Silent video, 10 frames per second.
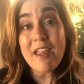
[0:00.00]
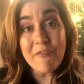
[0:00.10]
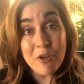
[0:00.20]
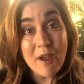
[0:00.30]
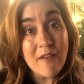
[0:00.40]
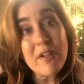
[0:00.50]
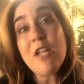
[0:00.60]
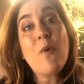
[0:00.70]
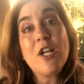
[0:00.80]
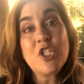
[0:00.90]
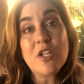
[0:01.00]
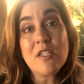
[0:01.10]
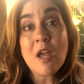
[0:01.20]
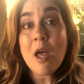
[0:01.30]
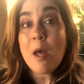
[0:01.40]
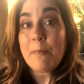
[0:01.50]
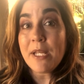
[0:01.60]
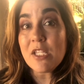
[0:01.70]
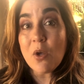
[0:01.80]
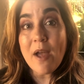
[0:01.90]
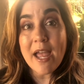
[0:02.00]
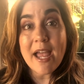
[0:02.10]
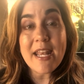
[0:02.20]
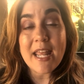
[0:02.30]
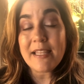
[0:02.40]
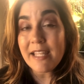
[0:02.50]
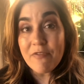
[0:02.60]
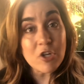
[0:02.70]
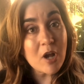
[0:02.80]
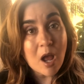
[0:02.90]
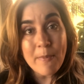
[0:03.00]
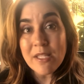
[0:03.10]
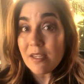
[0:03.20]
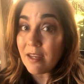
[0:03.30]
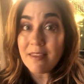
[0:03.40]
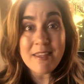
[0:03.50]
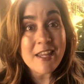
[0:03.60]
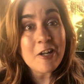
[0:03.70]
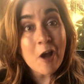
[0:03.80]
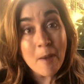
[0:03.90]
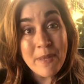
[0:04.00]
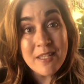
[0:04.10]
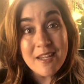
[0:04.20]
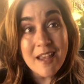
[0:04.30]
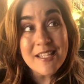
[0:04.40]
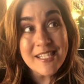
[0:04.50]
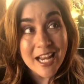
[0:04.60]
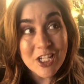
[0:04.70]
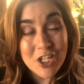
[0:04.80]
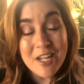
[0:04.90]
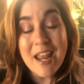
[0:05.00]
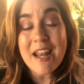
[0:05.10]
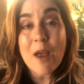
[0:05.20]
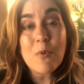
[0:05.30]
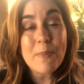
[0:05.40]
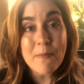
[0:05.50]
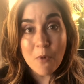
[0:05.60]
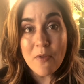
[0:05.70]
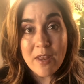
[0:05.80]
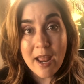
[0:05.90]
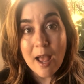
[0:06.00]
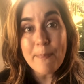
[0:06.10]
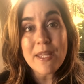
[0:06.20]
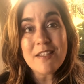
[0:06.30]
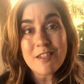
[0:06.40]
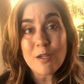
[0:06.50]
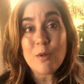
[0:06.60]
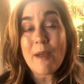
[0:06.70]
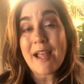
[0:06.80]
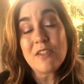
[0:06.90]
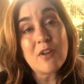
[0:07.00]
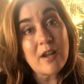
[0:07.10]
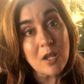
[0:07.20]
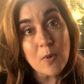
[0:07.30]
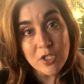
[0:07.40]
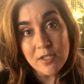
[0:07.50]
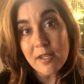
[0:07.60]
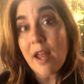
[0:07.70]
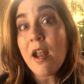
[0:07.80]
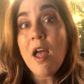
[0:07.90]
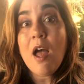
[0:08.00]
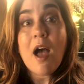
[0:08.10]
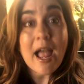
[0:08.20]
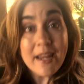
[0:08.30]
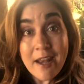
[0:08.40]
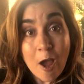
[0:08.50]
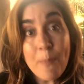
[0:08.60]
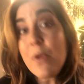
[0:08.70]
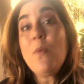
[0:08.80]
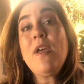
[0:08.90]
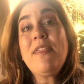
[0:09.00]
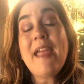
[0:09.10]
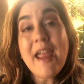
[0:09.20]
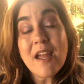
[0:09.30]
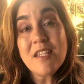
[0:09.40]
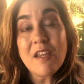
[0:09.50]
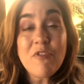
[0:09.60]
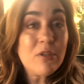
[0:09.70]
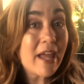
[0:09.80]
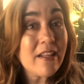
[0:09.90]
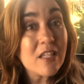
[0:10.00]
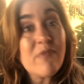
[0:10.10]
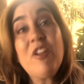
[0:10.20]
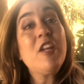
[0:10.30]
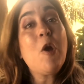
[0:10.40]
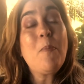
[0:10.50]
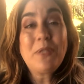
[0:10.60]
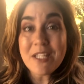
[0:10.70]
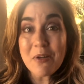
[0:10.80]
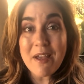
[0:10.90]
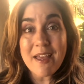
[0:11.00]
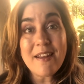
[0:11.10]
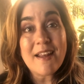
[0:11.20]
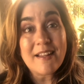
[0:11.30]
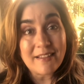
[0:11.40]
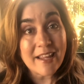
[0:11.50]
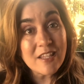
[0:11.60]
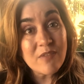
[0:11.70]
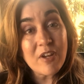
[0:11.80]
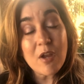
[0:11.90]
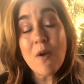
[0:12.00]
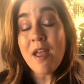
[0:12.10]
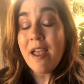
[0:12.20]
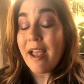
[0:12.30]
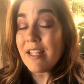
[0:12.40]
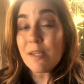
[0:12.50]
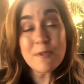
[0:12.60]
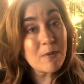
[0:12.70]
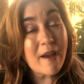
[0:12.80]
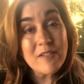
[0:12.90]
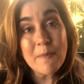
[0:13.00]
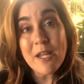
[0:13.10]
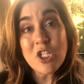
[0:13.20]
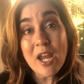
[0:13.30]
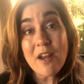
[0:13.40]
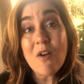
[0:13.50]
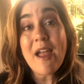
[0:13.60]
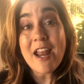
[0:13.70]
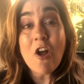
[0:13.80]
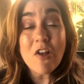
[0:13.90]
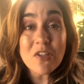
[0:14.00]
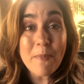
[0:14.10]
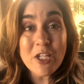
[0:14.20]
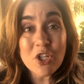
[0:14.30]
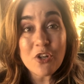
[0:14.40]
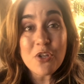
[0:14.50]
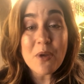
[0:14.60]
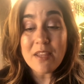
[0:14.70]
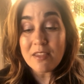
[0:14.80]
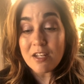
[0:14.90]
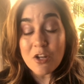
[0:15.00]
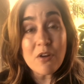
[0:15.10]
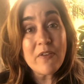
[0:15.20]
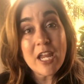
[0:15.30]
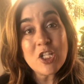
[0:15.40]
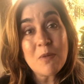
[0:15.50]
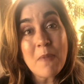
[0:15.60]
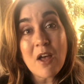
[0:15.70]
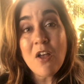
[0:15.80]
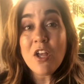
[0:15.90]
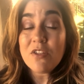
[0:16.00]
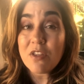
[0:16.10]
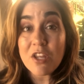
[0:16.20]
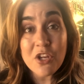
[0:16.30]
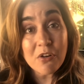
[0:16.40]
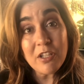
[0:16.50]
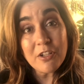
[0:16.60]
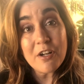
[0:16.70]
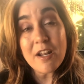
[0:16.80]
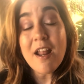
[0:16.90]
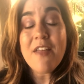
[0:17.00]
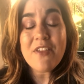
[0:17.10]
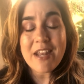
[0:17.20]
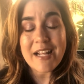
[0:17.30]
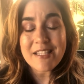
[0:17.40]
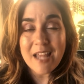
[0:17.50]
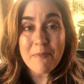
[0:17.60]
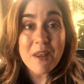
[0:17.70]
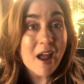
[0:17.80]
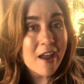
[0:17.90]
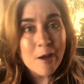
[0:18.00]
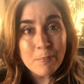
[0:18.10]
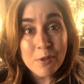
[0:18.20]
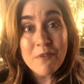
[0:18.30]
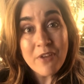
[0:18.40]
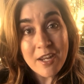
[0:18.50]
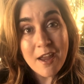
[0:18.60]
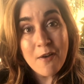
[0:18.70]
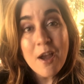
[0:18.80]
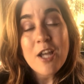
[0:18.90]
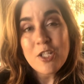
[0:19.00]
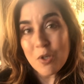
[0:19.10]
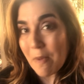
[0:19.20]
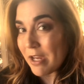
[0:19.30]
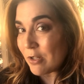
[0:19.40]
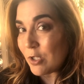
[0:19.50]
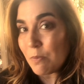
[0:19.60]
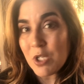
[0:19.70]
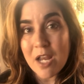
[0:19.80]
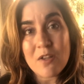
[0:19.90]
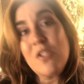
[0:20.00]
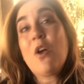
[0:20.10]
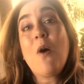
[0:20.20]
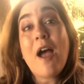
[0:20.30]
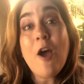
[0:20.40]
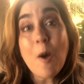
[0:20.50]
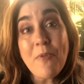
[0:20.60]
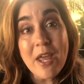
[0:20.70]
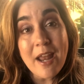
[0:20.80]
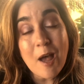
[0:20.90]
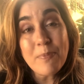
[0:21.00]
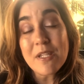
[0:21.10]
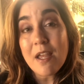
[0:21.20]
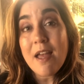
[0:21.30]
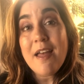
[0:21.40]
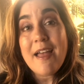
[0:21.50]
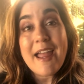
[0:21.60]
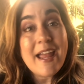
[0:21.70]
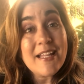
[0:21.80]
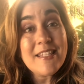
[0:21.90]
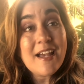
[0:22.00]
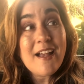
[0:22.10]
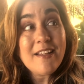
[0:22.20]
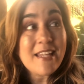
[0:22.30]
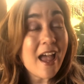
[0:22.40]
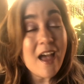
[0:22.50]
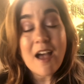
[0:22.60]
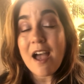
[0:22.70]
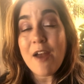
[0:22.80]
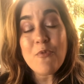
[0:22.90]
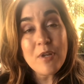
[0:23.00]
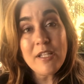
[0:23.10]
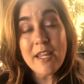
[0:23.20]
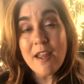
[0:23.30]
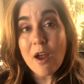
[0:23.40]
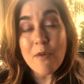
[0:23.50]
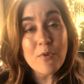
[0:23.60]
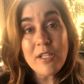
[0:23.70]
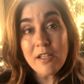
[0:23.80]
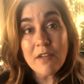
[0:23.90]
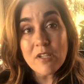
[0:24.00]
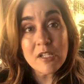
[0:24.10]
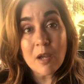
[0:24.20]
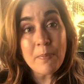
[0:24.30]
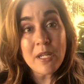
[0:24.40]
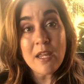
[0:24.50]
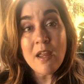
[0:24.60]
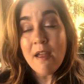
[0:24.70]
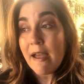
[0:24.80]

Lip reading: if you have any questions, please go ahead and leave your comments in the comment section, and I will be more than happy to answer any questions that I can help you with. And if you like this video, please go ahead and like this video and subscribe to my channel, and also make sure you hit the notification bell so that you're alerted the next time that I upload a video to my YouTube channel. So I hope that helped. And yeah, I really love this company.